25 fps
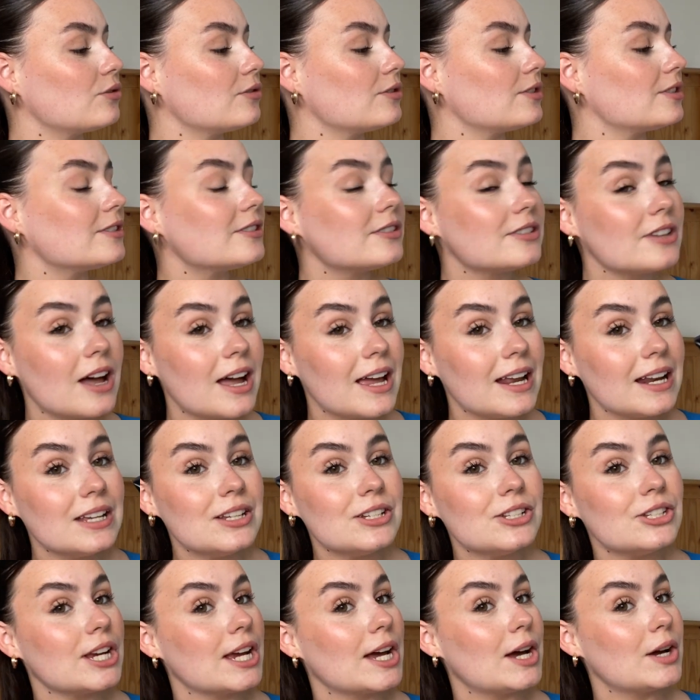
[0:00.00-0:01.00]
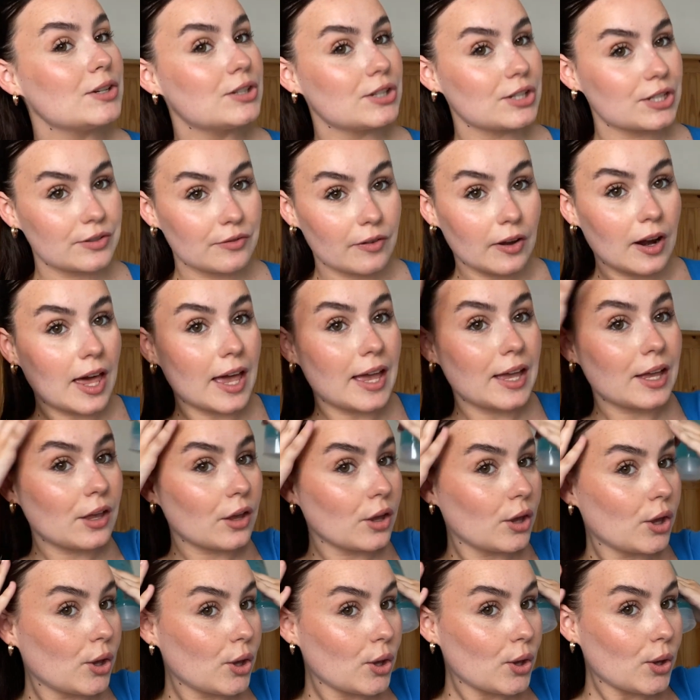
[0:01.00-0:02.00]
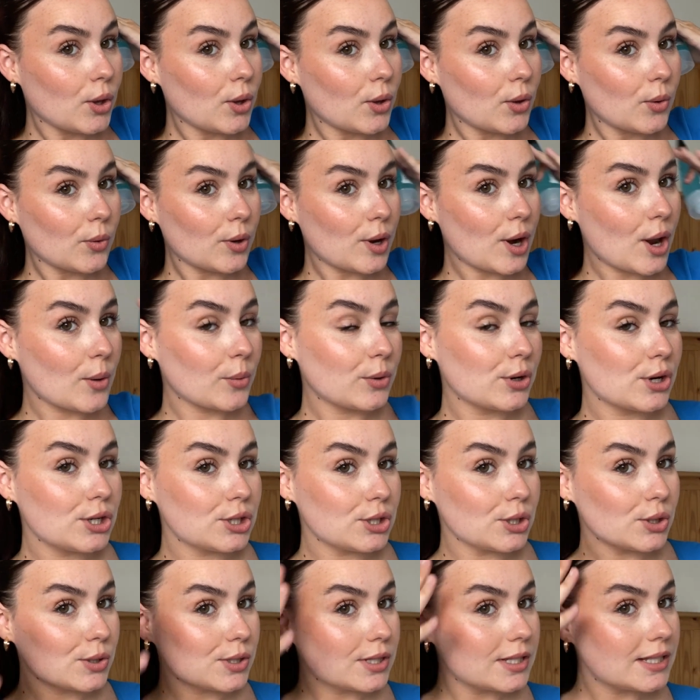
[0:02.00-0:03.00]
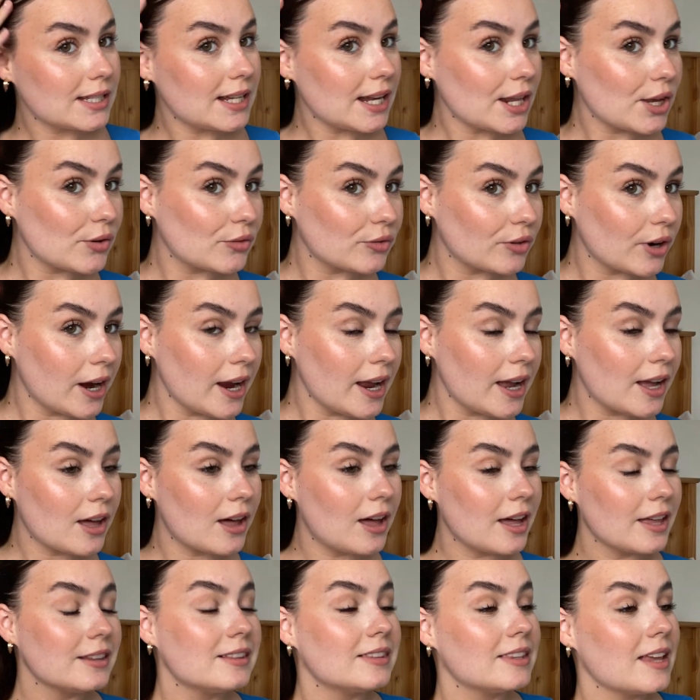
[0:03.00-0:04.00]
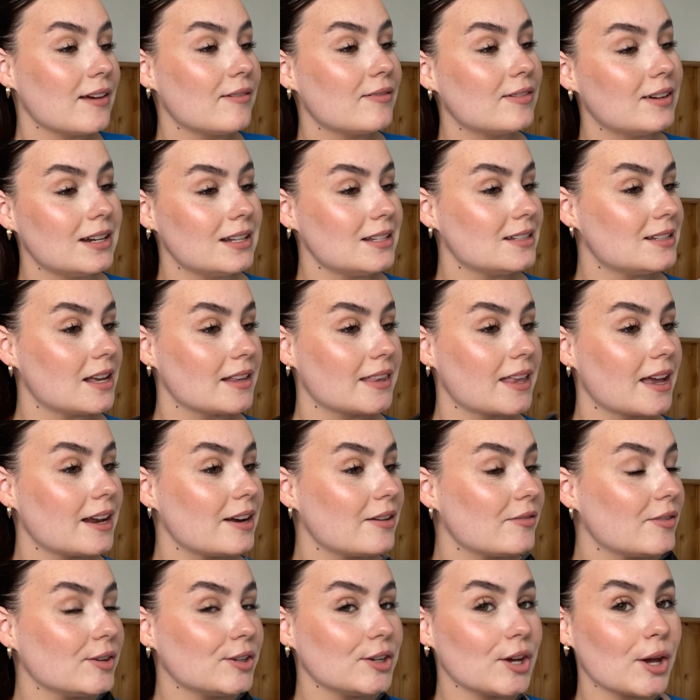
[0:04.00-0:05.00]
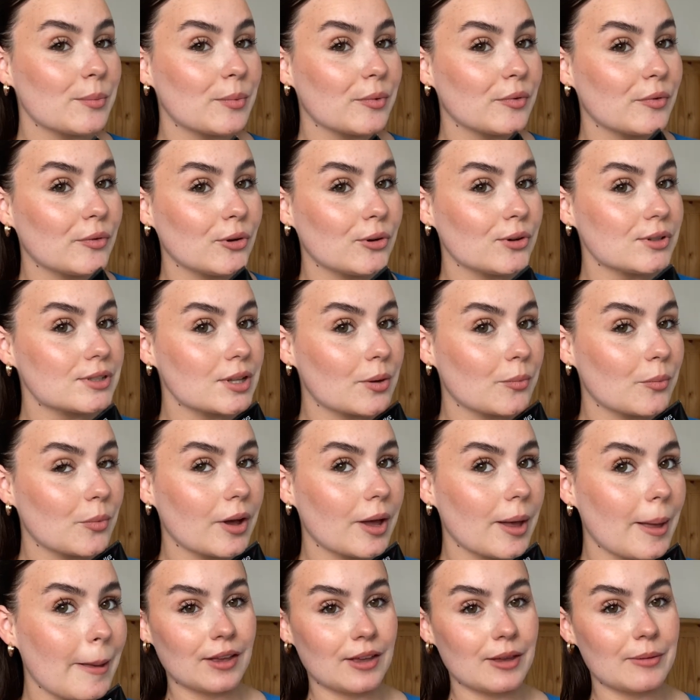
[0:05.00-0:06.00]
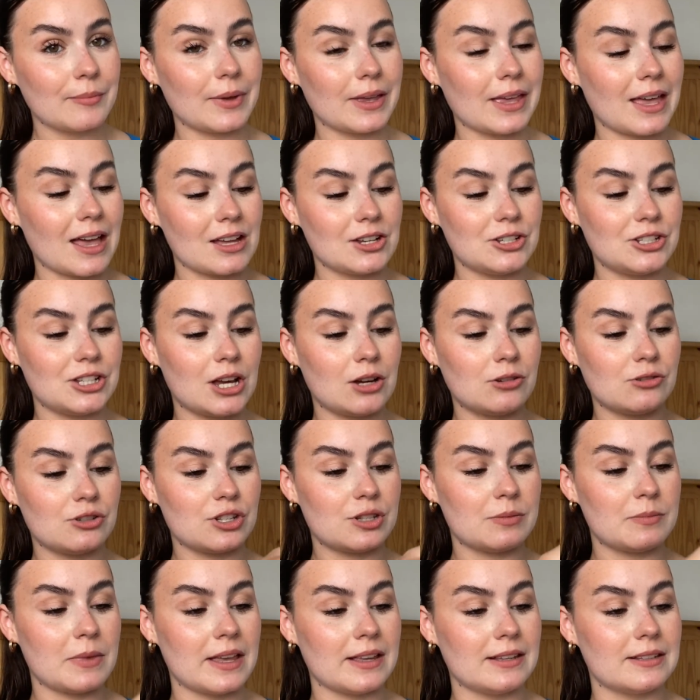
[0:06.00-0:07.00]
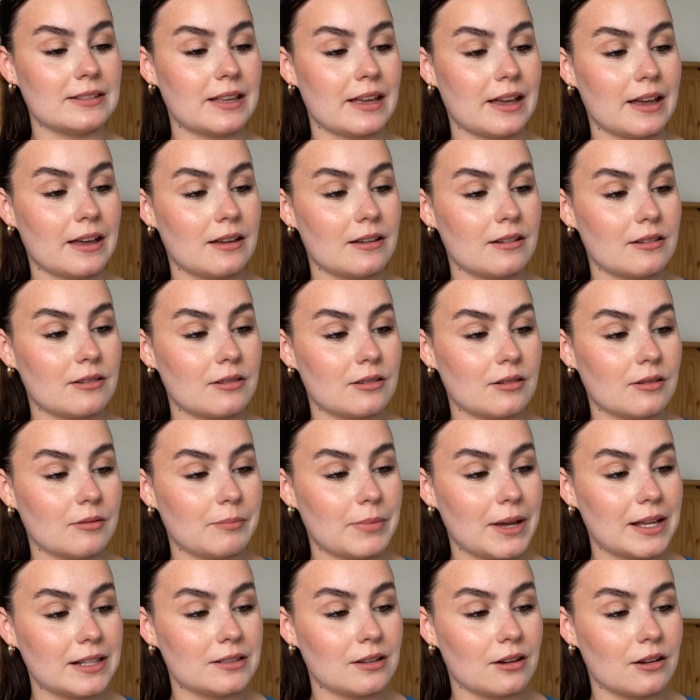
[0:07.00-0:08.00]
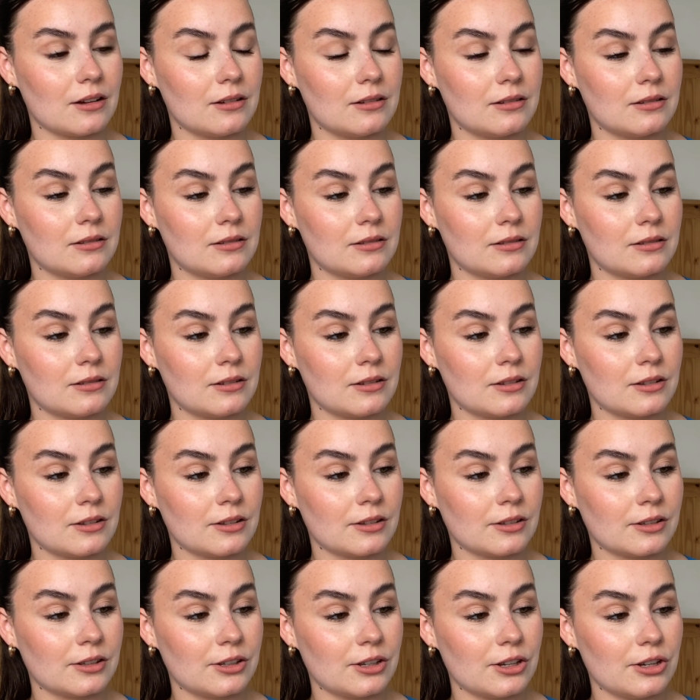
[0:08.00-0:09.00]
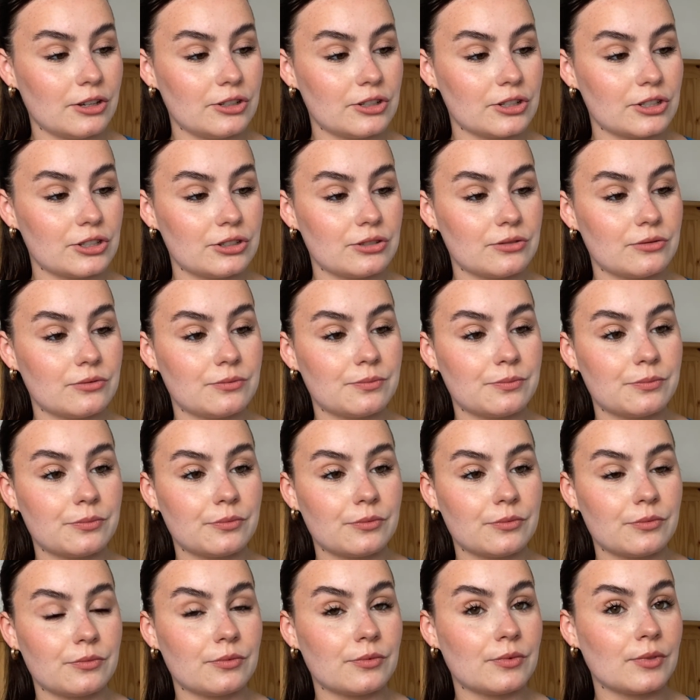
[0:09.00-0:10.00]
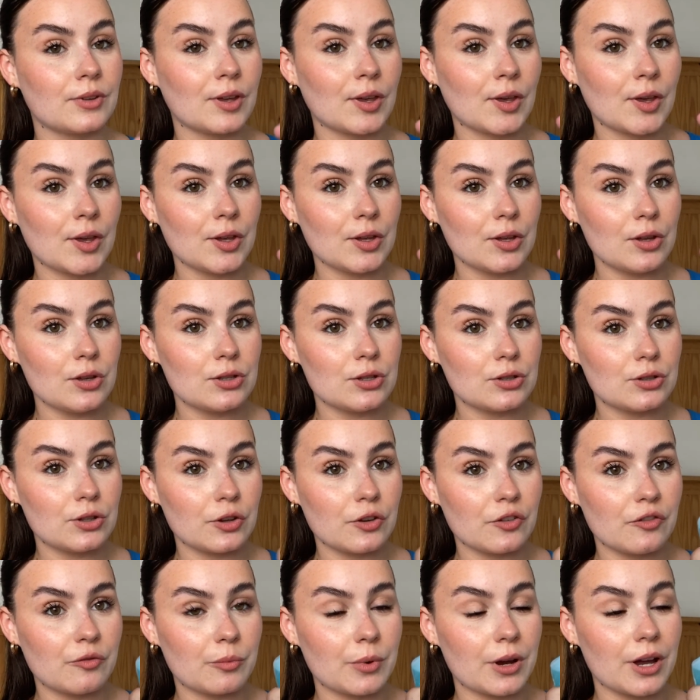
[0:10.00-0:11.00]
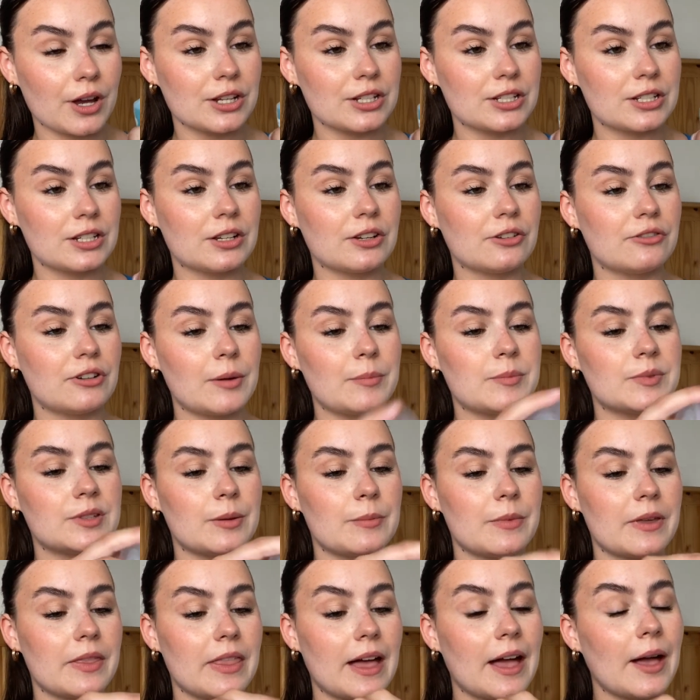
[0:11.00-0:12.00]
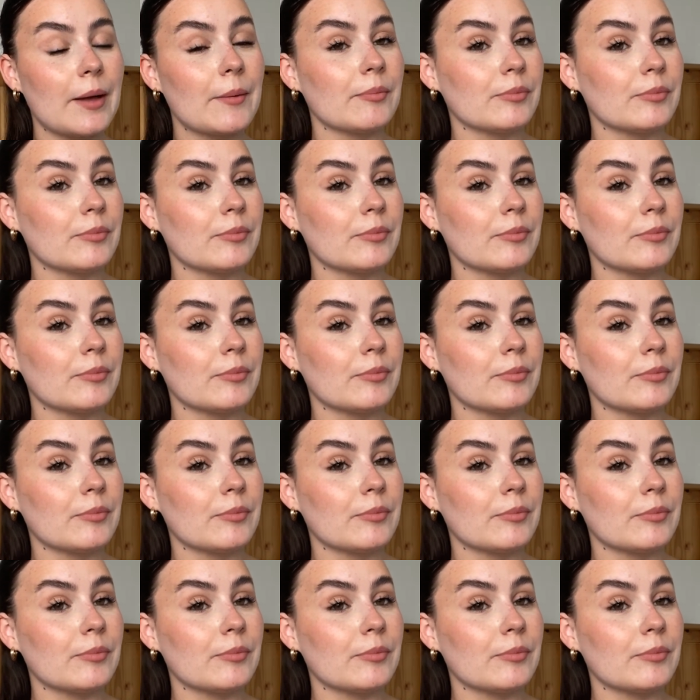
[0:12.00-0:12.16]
styling gel just for like when I want to do slick Rick. I've definitely said that in a video before somewhere. But yeah, gel just makes it better. You just use a toothbrush, grab some of that,